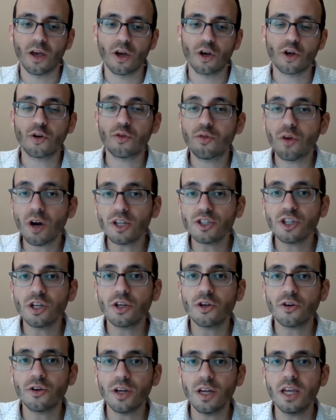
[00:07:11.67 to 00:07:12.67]
crushing
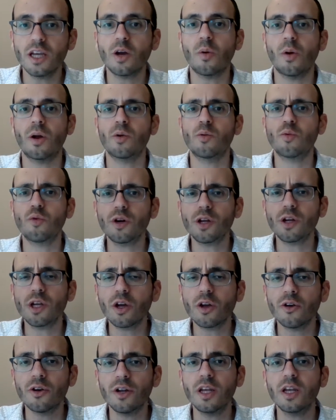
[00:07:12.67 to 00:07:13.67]
your ego and working
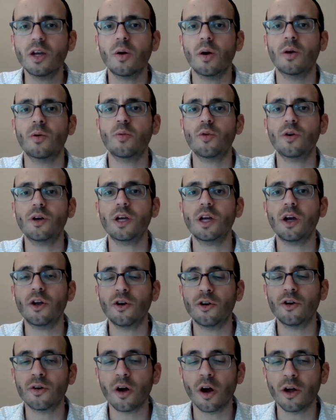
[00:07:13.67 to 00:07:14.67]
on your ego and working on
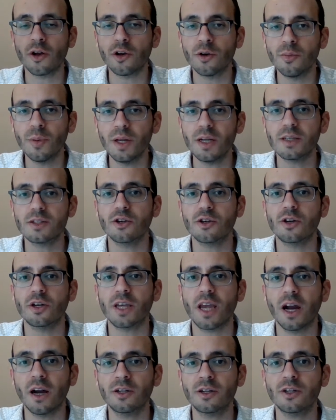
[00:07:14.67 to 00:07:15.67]
your, on your metas and your
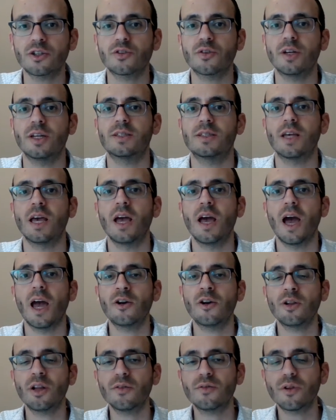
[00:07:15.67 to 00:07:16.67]
character traits and
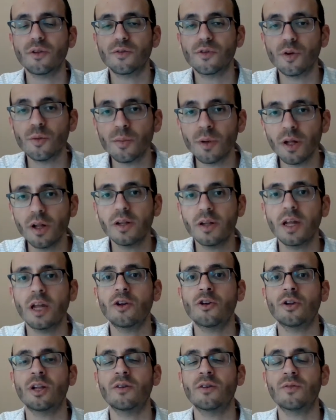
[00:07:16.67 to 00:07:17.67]
your level of humility and
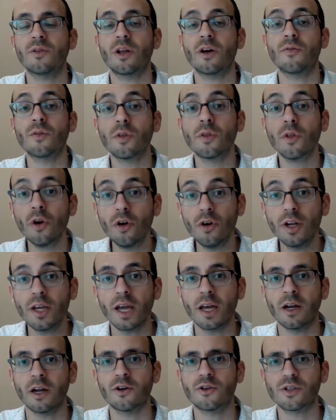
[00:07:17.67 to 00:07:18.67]
your level of learning
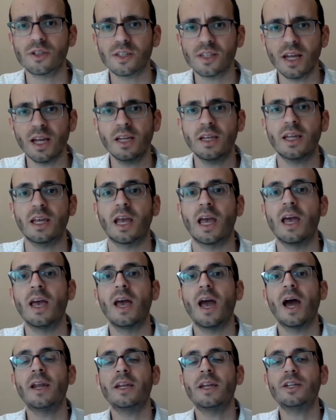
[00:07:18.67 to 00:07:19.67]
and understanding
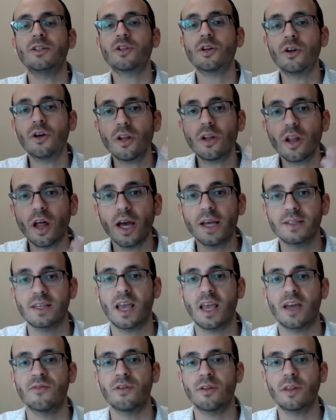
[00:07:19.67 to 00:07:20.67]
and
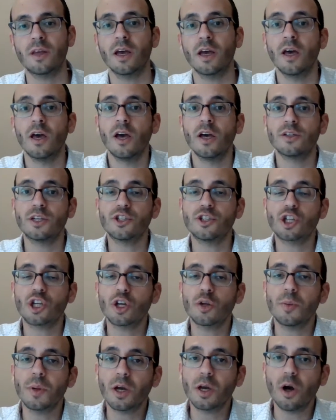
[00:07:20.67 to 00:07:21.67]
internalizing everything so that you
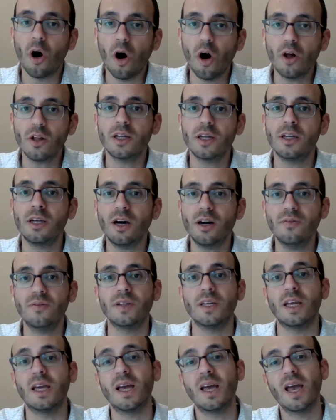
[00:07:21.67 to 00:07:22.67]
could be called a
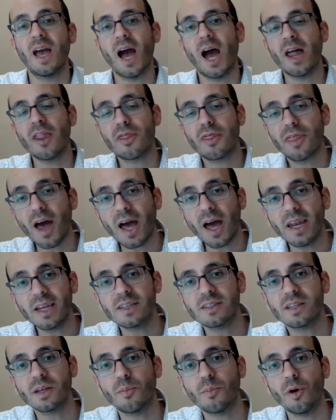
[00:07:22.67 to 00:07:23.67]
Navi. And that
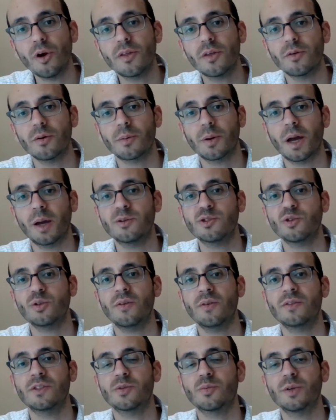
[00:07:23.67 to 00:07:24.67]
is the point that Reb Chaim
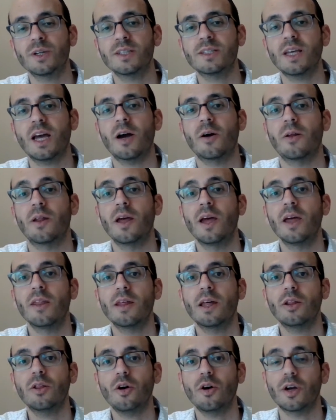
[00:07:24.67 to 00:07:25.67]
Shmulevitz brings out.
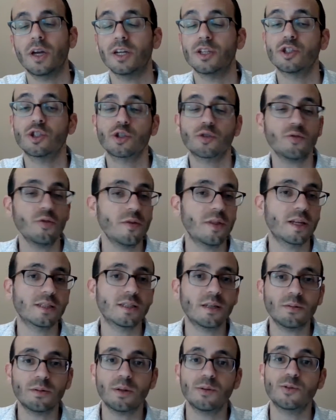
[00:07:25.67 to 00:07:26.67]
That look, it's true that
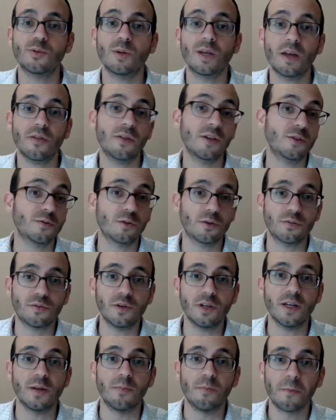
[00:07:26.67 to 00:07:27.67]
sometimes we get things for
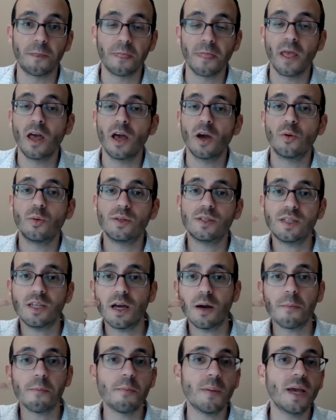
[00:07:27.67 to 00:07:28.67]
free, we see
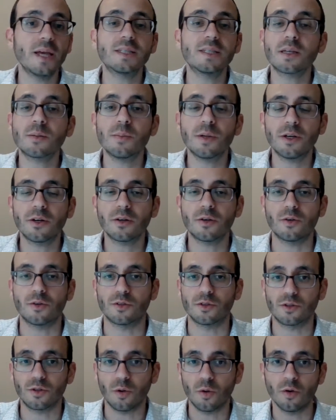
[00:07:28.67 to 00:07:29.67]
amazing
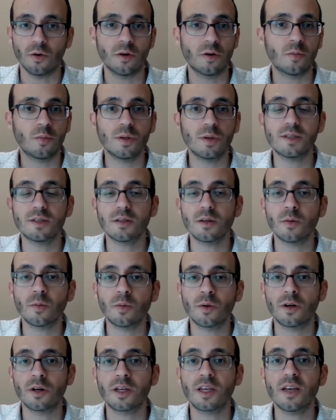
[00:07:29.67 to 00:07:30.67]
miracles, or we,
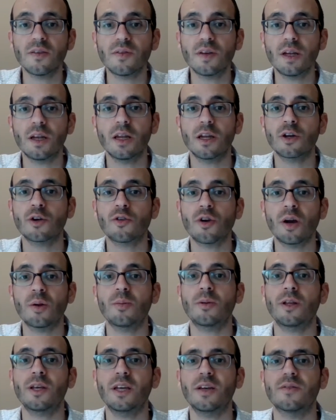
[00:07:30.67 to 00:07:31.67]
we're given
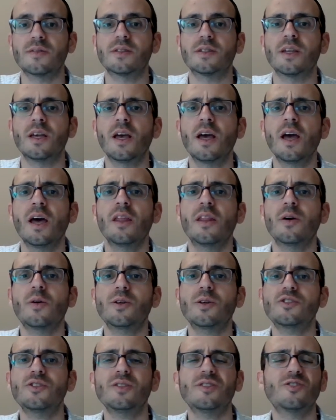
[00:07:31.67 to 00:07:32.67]
incredible gifts. The
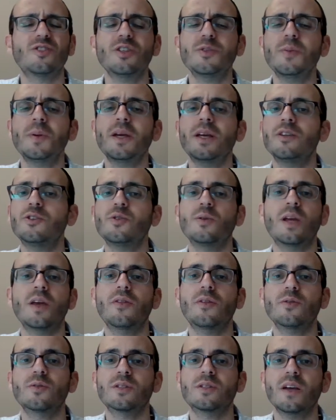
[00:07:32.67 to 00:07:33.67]
question is, just because you get
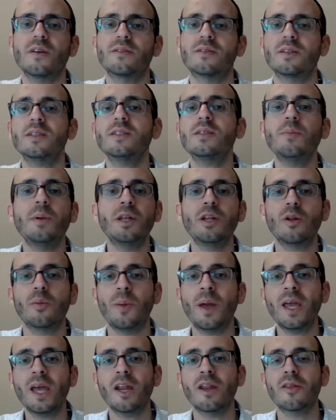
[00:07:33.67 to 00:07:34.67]
those gifts doesn't mean you'll
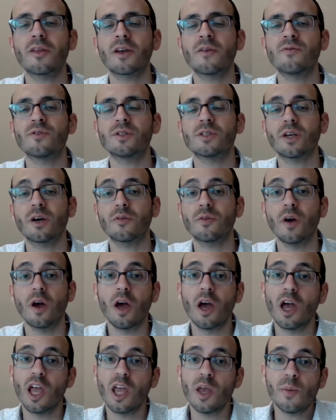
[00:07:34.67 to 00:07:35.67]
make anything of yourself.
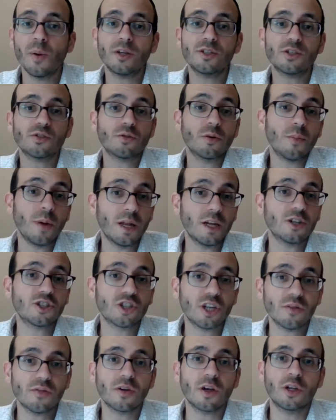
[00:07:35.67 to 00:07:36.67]
You might just remain a
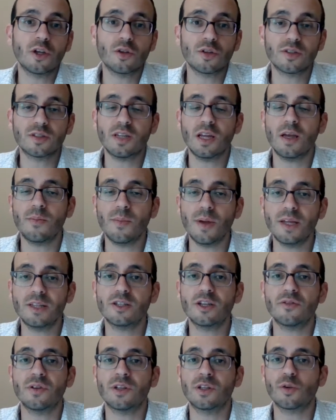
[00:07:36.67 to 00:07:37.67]
shivcha, you'll stay a
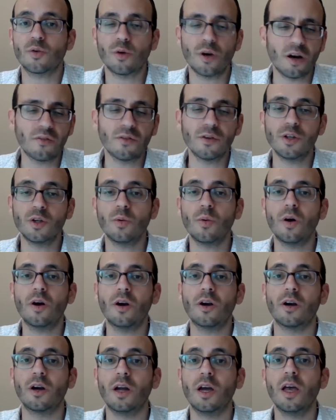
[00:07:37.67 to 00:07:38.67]
maidservant, or wherever you
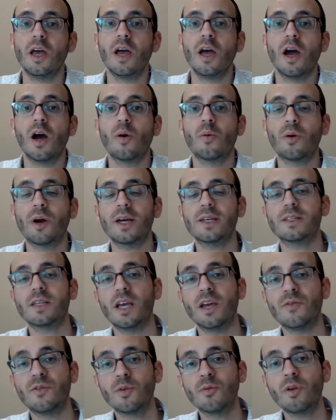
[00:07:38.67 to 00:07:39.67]
are. Whereas
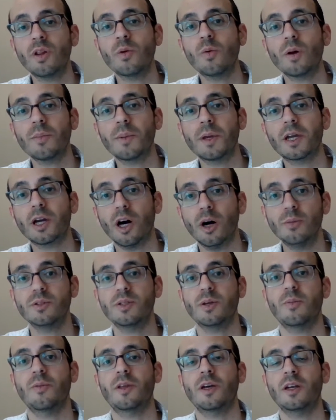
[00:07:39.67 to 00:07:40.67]
if you really want to become
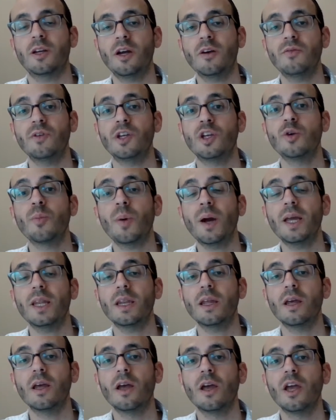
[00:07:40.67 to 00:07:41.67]
something, a navi, you might
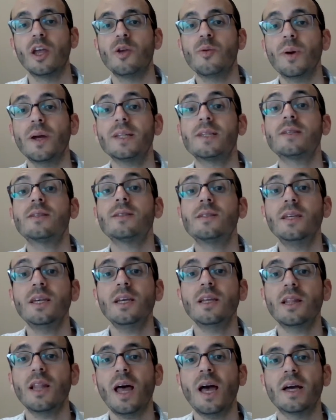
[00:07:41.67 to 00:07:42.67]
you might see
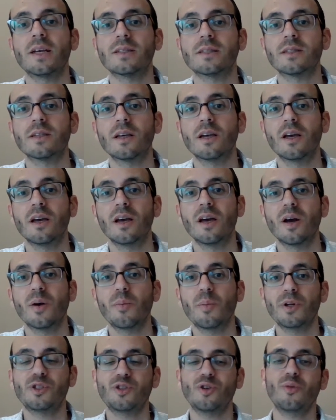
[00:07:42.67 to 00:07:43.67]
less,
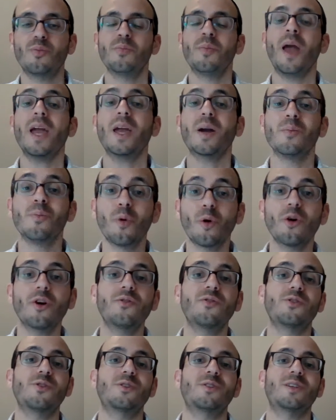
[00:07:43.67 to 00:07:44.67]
but you'll make more
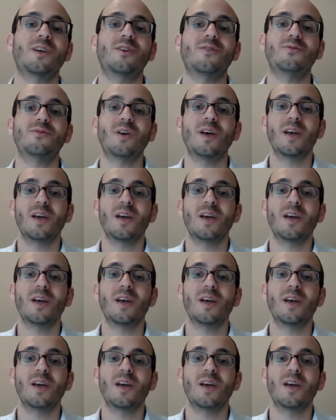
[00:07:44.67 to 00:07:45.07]
of yourself.